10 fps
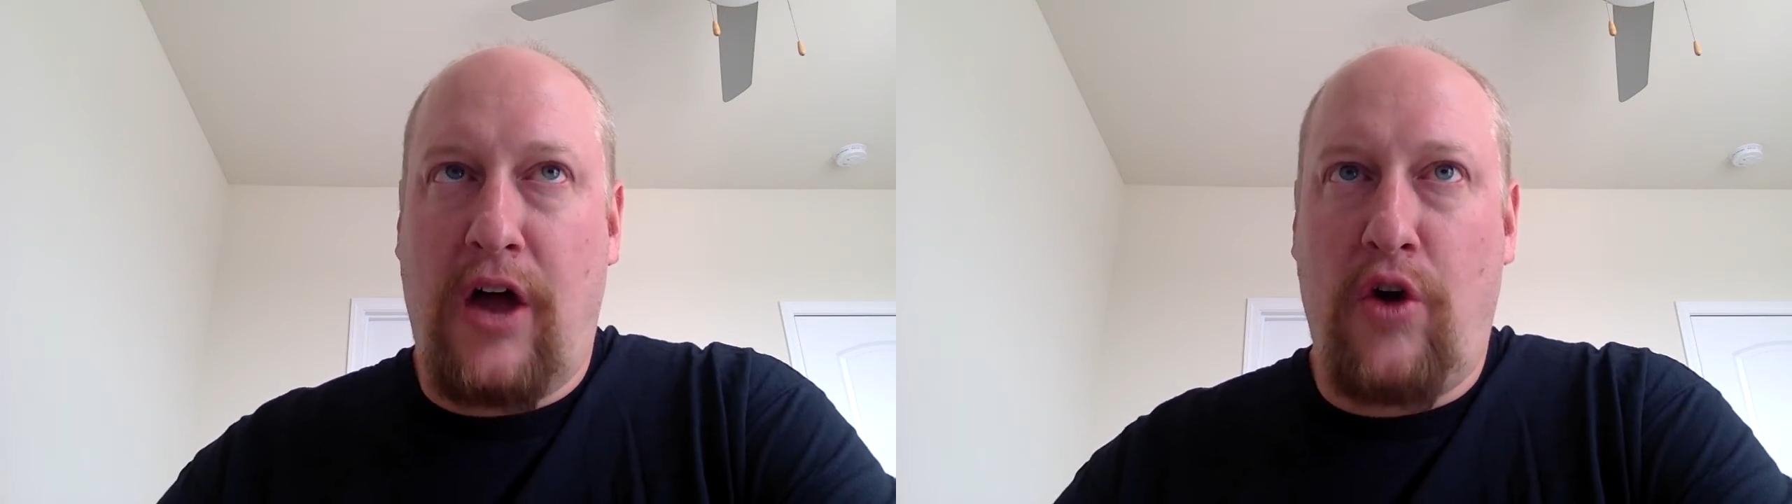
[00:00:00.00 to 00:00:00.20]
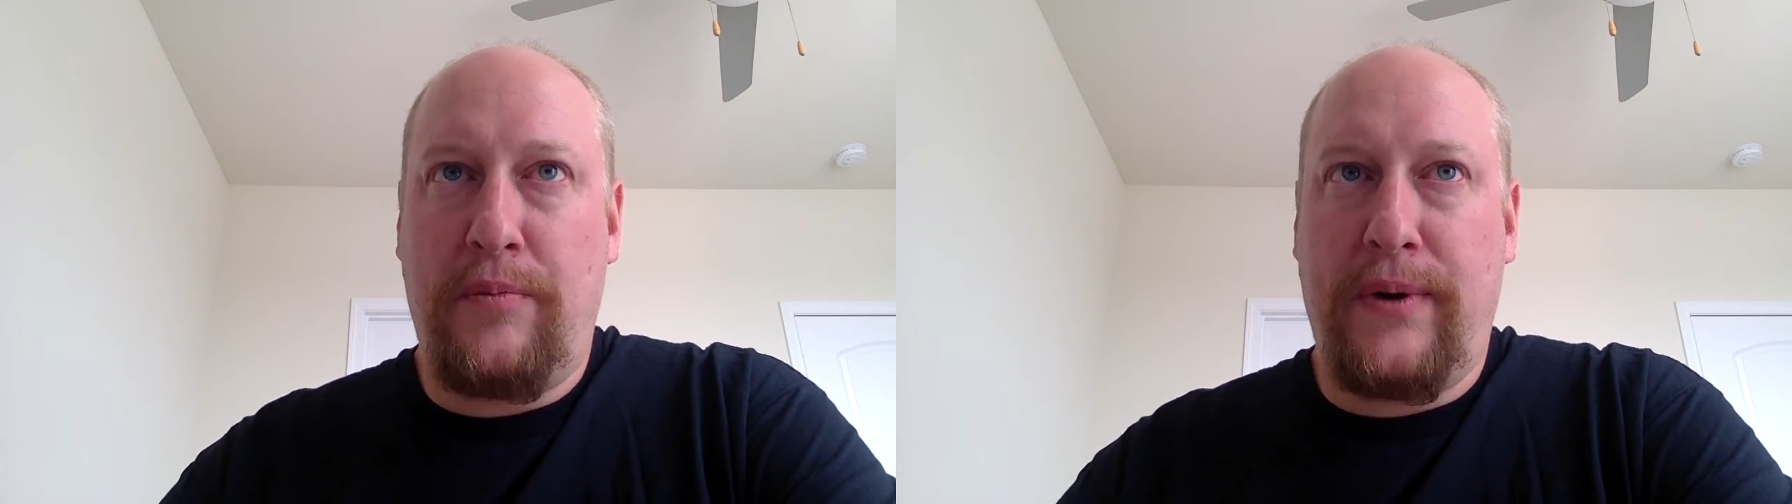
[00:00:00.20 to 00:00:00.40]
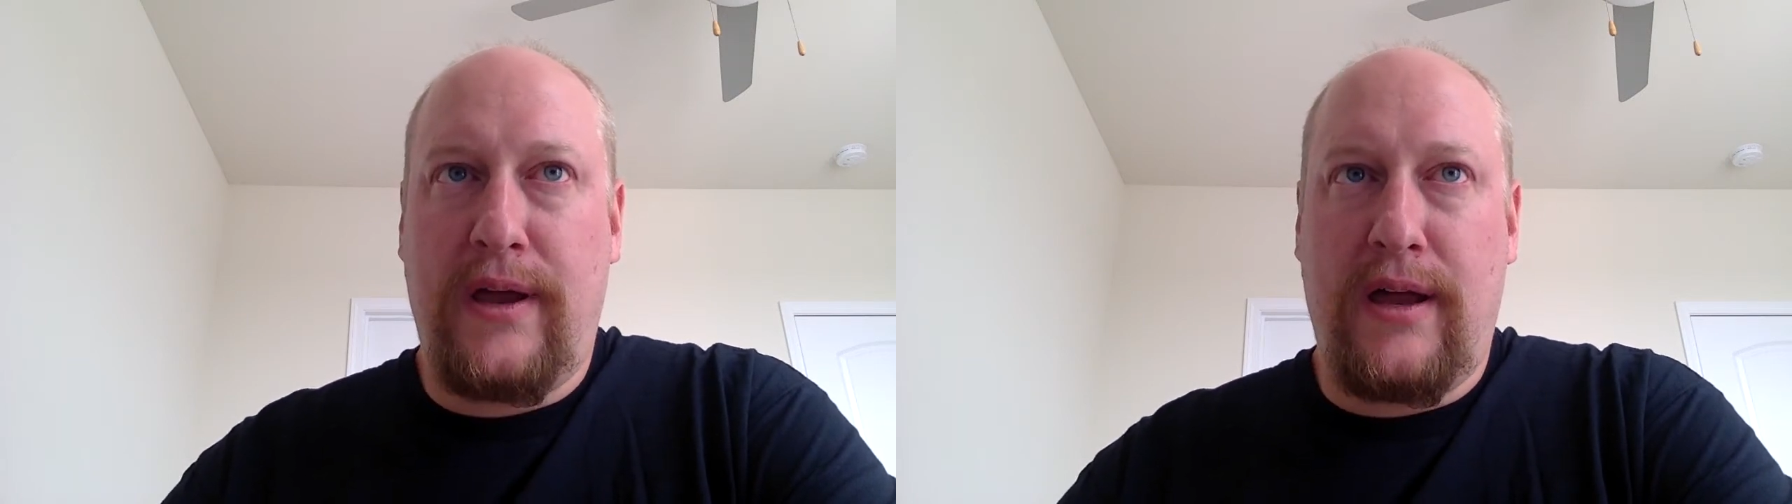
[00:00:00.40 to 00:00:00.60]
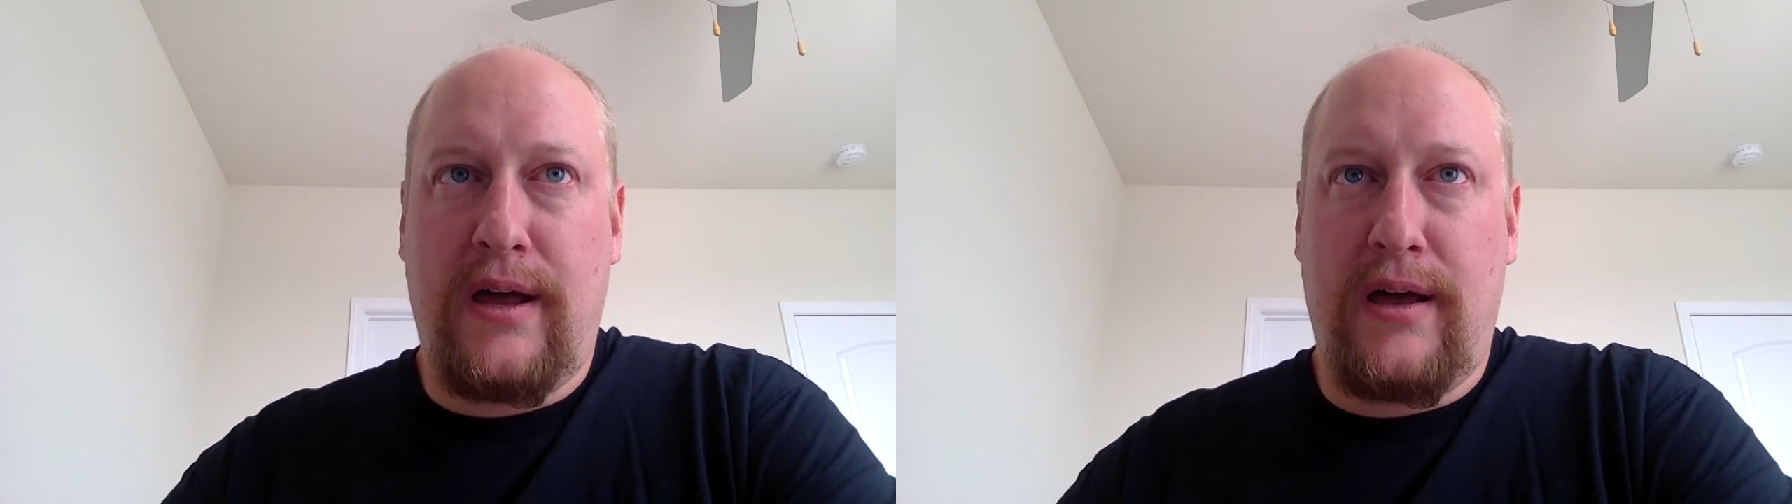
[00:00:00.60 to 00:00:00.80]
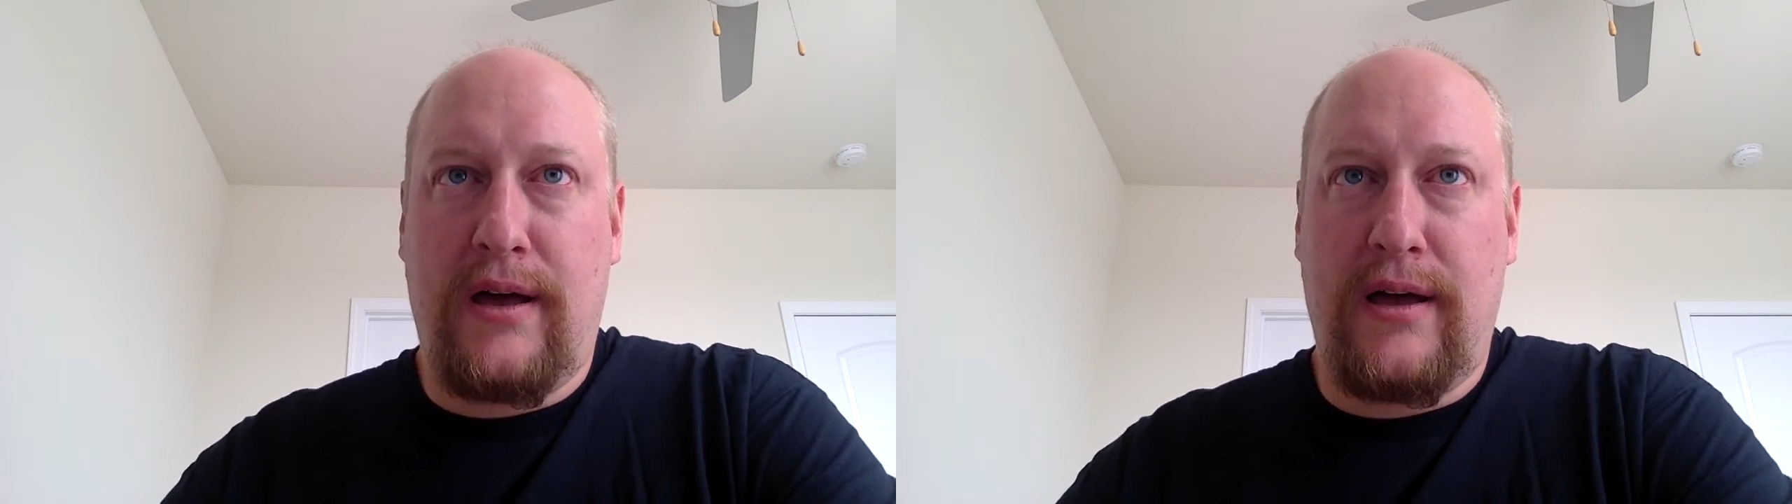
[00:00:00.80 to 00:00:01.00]
hope
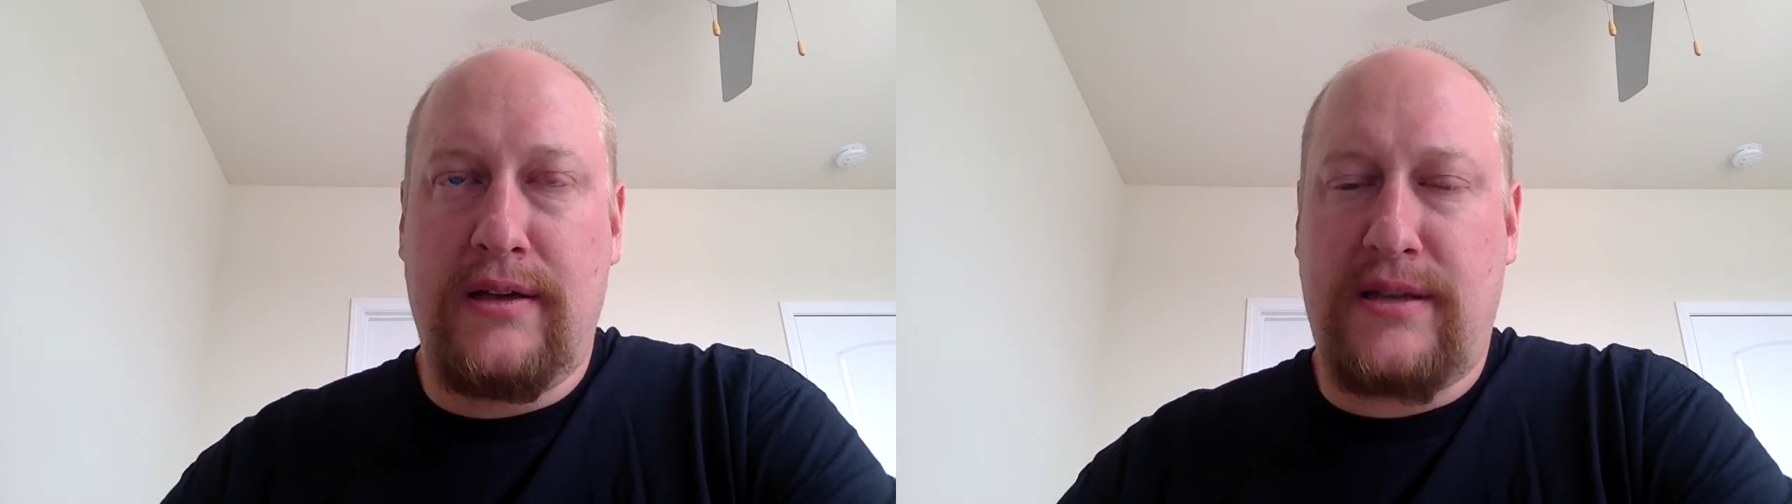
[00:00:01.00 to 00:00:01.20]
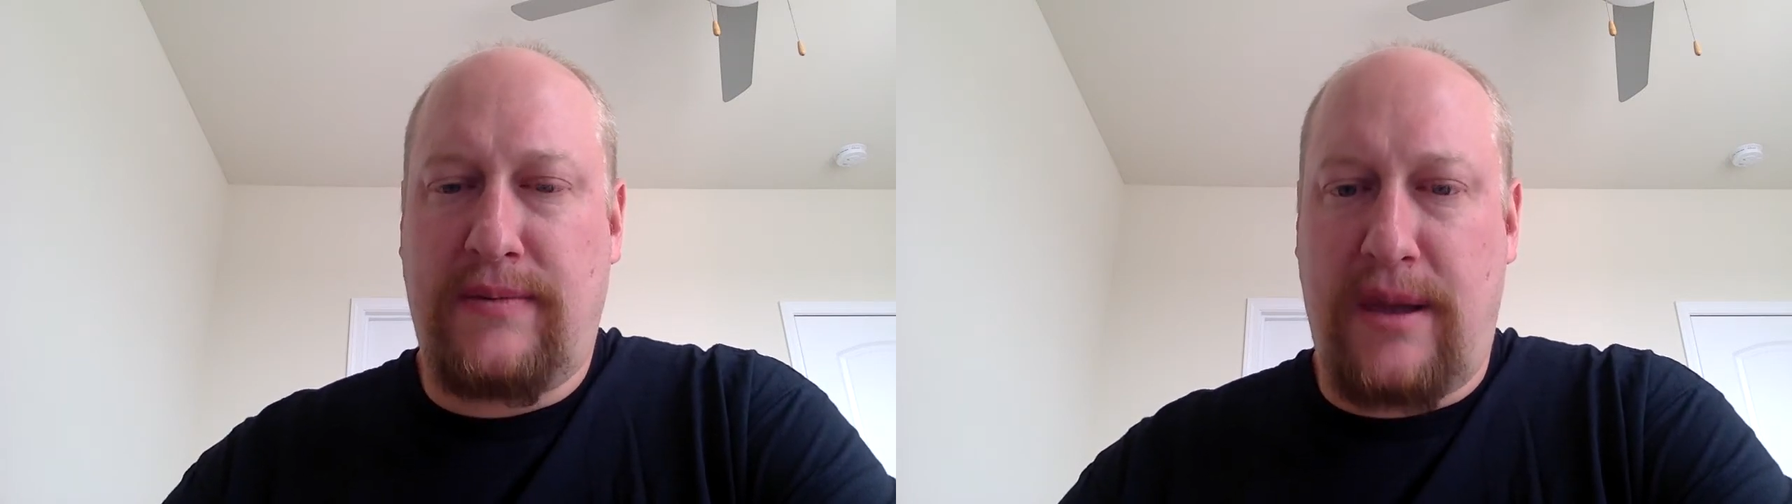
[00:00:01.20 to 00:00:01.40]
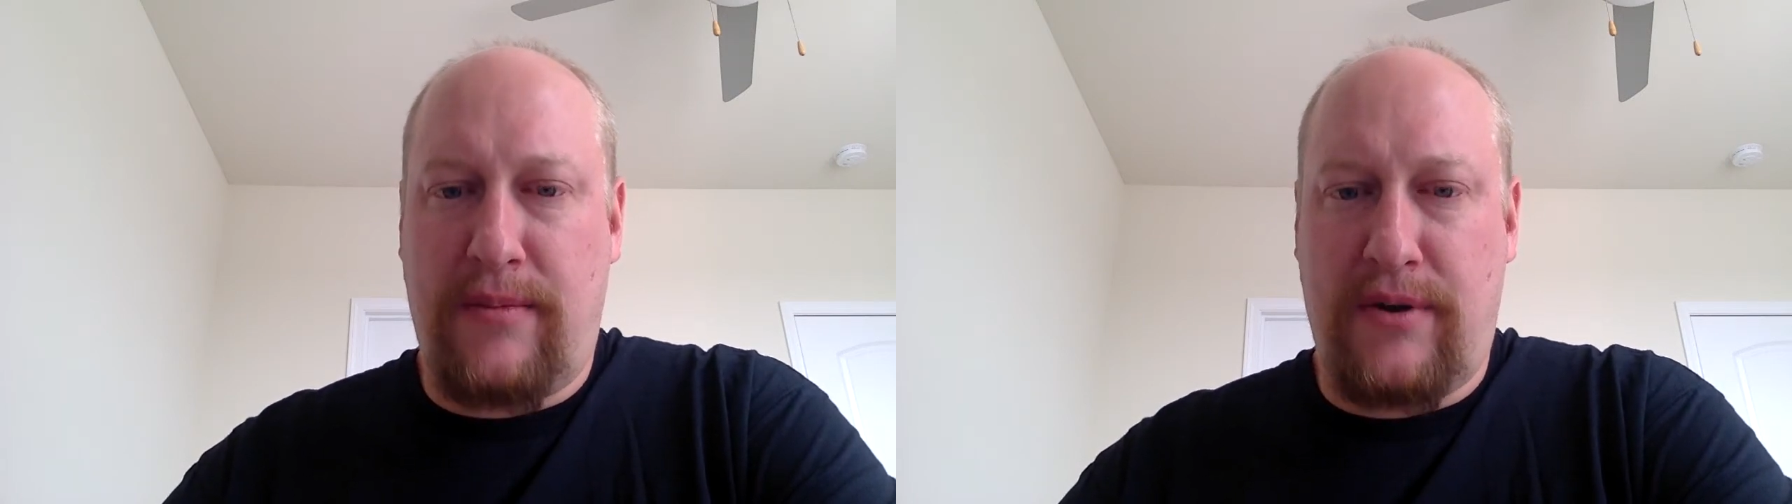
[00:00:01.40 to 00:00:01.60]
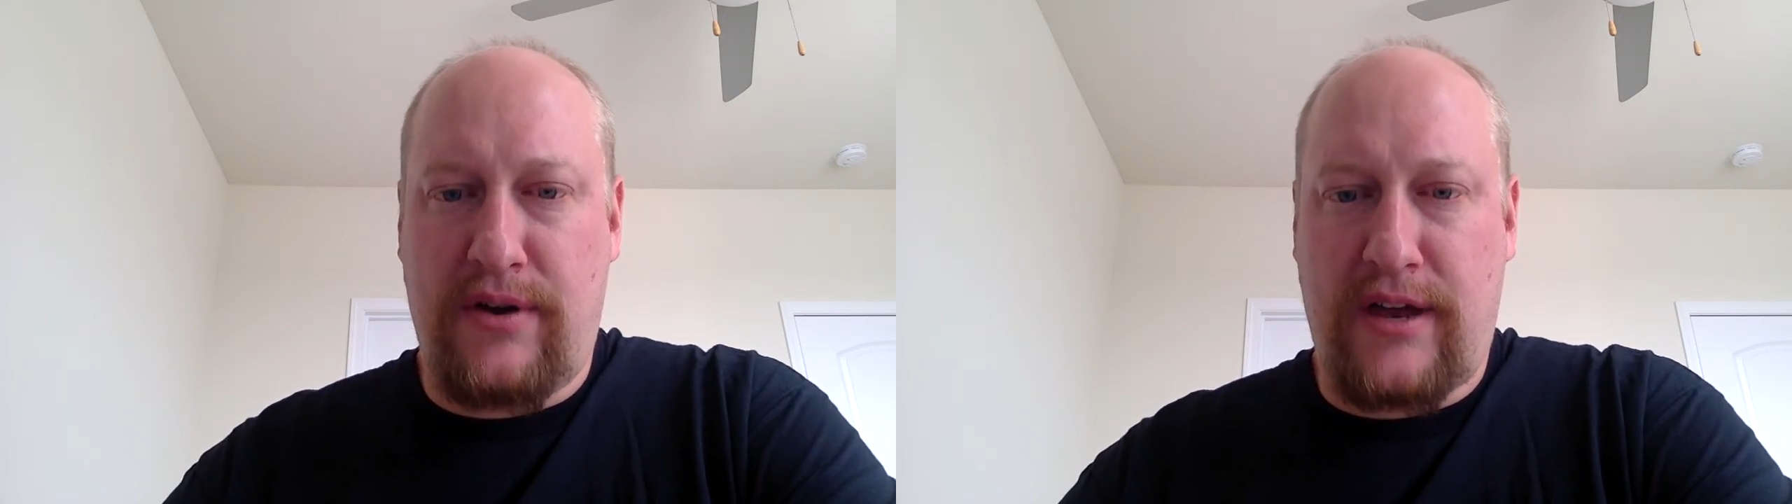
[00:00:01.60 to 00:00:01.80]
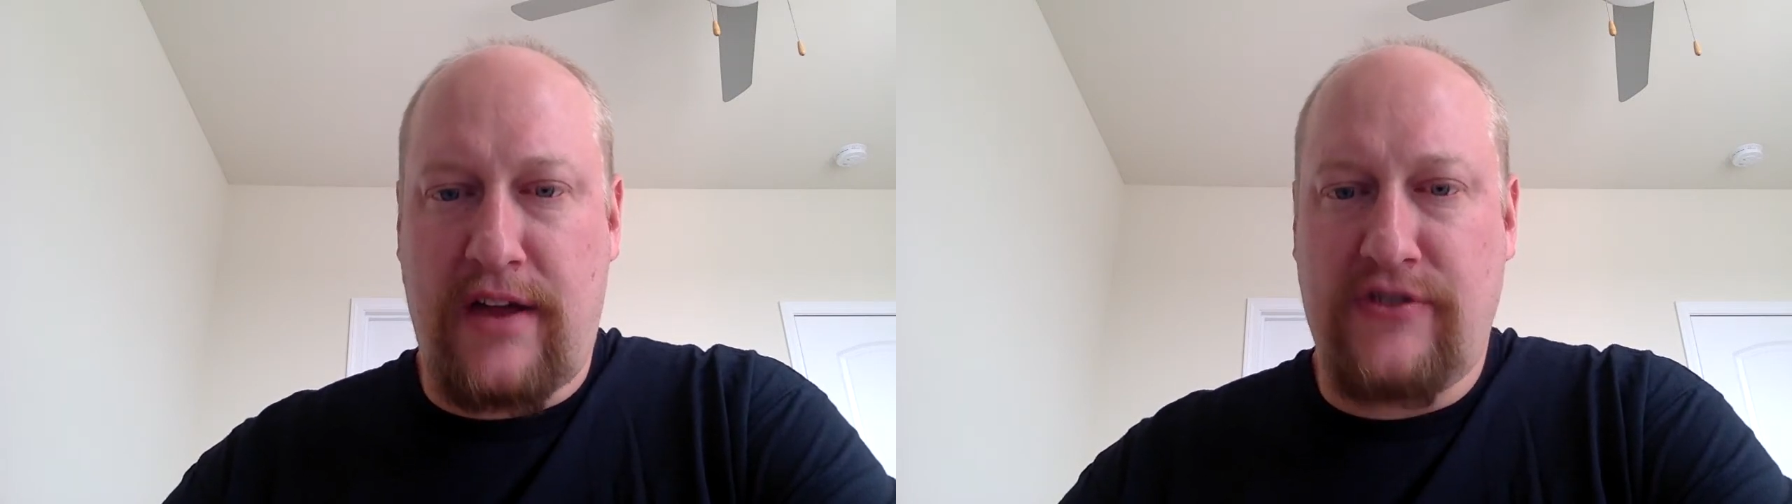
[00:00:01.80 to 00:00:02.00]
in September to kind